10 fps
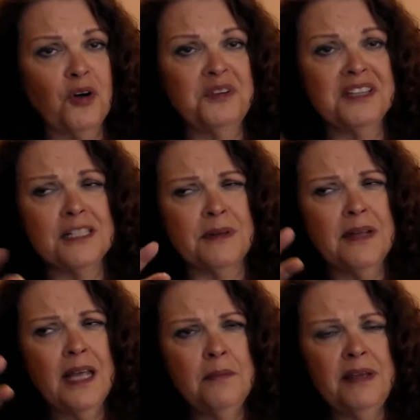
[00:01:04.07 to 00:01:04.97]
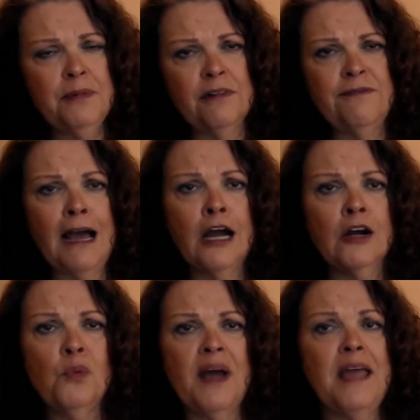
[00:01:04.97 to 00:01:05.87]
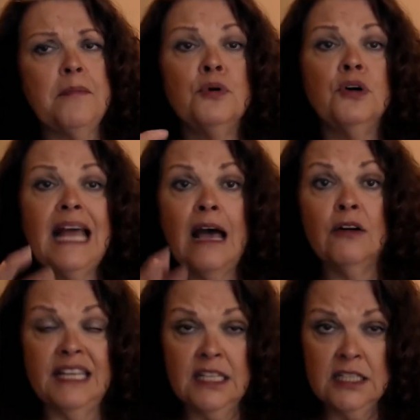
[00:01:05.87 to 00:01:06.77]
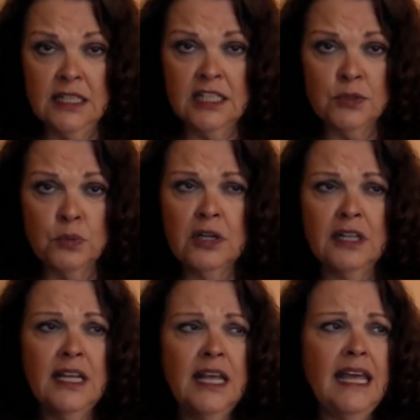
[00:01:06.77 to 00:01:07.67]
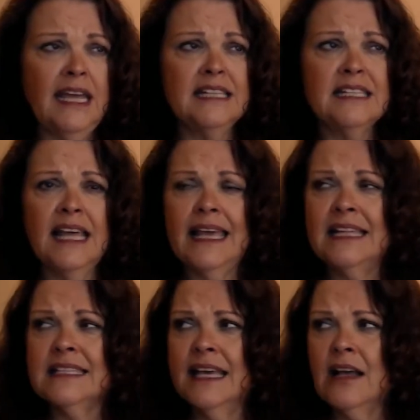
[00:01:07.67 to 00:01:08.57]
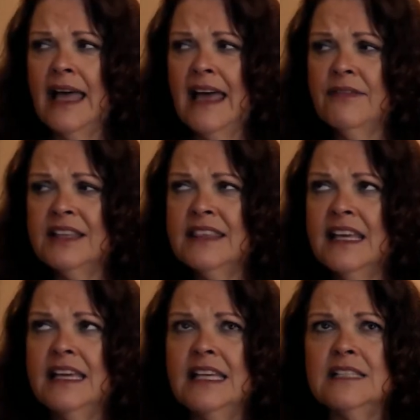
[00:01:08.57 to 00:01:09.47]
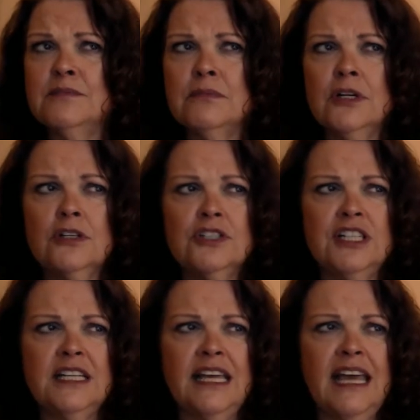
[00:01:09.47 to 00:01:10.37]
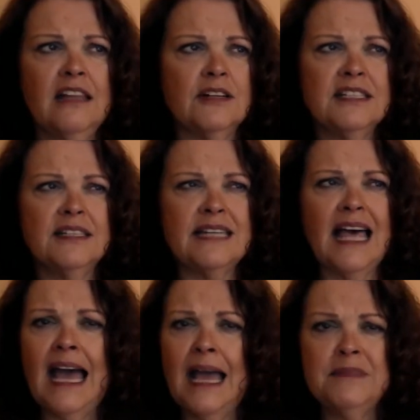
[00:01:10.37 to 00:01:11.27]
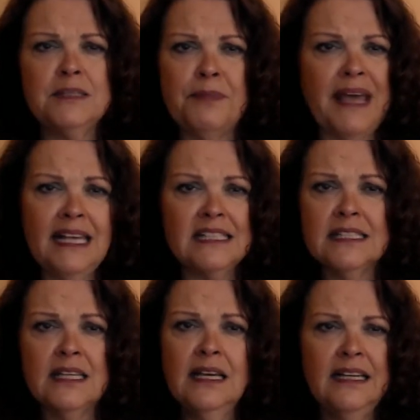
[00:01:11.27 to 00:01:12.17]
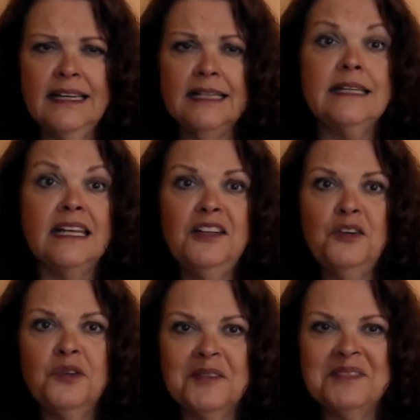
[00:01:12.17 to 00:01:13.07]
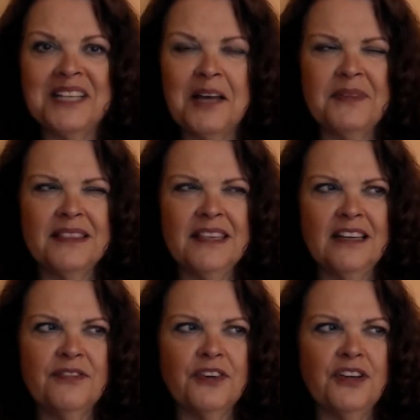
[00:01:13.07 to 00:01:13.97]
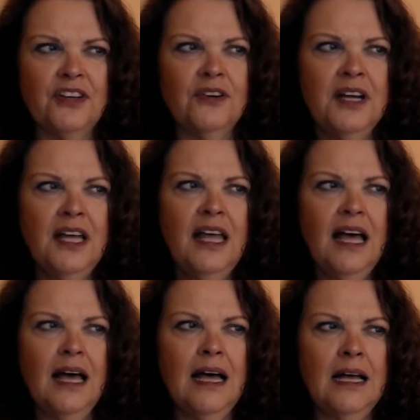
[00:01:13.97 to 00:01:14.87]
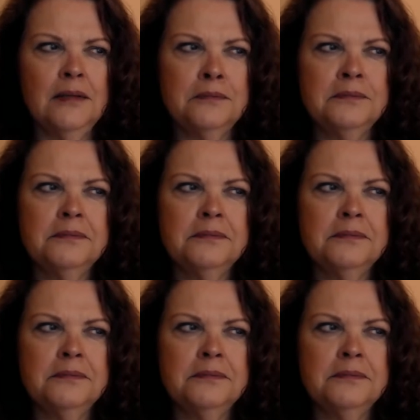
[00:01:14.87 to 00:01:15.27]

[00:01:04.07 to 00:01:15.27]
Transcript: with this, but people far away put out into this world. It's like it's like everything is merging together. It's time, space, continuum type of thing for you. Um,